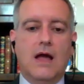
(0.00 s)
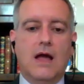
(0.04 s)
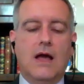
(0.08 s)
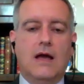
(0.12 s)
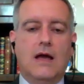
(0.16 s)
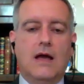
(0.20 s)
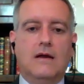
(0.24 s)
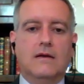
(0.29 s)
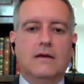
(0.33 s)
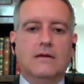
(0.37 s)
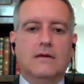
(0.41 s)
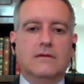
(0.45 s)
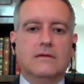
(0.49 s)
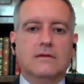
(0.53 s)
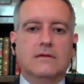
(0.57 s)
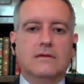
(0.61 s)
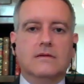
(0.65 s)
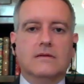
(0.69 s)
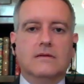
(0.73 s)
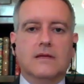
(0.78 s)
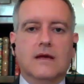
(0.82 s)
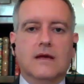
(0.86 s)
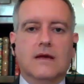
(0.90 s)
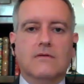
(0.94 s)
And
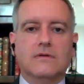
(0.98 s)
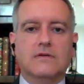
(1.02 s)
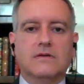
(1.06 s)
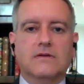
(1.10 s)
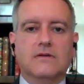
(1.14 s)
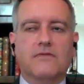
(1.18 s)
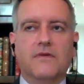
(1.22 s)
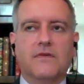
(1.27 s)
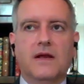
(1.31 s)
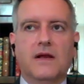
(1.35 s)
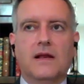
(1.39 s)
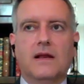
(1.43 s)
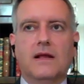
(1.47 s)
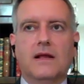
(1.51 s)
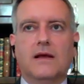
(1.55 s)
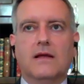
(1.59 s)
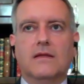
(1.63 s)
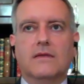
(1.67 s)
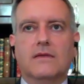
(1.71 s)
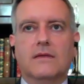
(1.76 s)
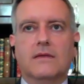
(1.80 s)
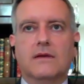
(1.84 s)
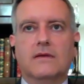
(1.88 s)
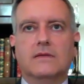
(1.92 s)
there is a
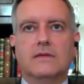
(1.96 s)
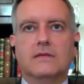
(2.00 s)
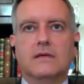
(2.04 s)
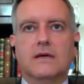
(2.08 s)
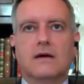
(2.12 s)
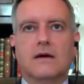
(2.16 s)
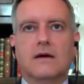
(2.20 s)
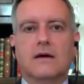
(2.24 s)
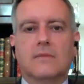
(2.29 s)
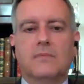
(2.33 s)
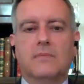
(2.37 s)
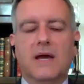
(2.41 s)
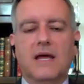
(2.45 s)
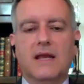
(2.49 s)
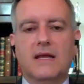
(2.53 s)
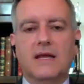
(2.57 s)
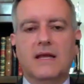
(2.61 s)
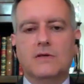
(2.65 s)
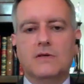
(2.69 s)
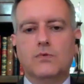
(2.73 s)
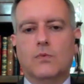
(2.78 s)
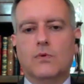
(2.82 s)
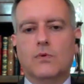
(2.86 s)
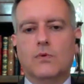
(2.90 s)
feeling that
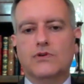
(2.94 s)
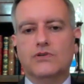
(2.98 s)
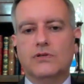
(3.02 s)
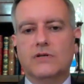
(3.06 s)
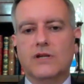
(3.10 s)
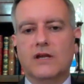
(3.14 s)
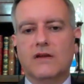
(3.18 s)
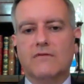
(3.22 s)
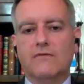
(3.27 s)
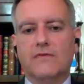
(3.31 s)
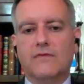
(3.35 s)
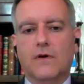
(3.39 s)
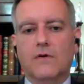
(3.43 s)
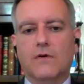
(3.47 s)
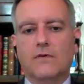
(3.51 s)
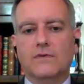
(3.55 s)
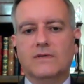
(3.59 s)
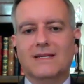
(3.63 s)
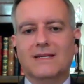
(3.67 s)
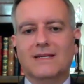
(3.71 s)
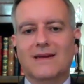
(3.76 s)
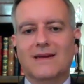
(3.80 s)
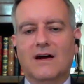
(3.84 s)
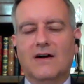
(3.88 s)
Bennett wasn't
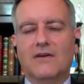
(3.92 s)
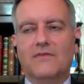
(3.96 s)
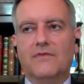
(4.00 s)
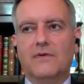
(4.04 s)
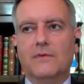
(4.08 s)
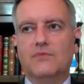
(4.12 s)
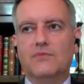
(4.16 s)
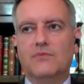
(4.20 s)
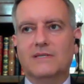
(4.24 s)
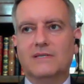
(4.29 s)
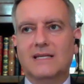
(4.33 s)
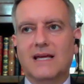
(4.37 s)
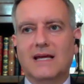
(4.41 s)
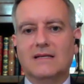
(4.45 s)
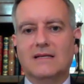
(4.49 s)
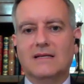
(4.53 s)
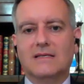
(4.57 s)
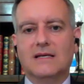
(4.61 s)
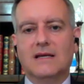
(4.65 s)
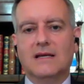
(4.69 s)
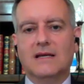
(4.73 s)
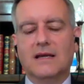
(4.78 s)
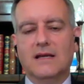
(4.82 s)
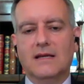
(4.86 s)
involved enough in
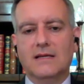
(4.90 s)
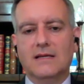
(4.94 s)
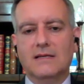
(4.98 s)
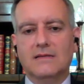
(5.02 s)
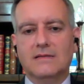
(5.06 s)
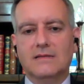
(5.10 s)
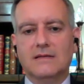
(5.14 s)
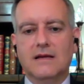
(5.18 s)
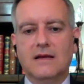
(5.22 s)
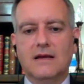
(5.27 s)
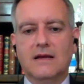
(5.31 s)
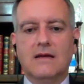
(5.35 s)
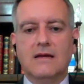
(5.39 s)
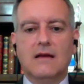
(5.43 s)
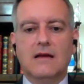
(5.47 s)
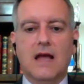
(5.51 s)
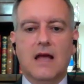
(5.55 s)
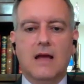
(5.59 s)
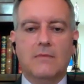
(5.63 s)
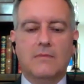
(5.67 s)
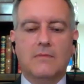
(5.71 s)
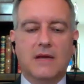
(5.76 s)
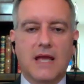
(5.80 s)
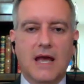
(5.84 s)
protecting his
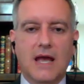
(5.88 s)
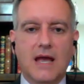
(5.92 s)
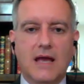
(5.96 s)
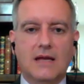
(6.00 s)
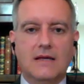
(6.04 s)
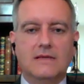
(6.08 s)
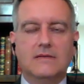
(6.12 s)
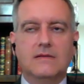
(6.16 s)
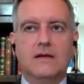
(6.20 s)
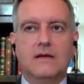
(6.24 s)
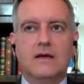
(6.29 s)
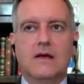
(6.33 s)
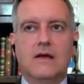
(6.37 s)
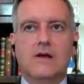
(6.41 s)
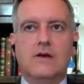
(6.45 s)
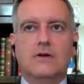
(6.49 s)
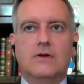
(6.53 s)
MKs.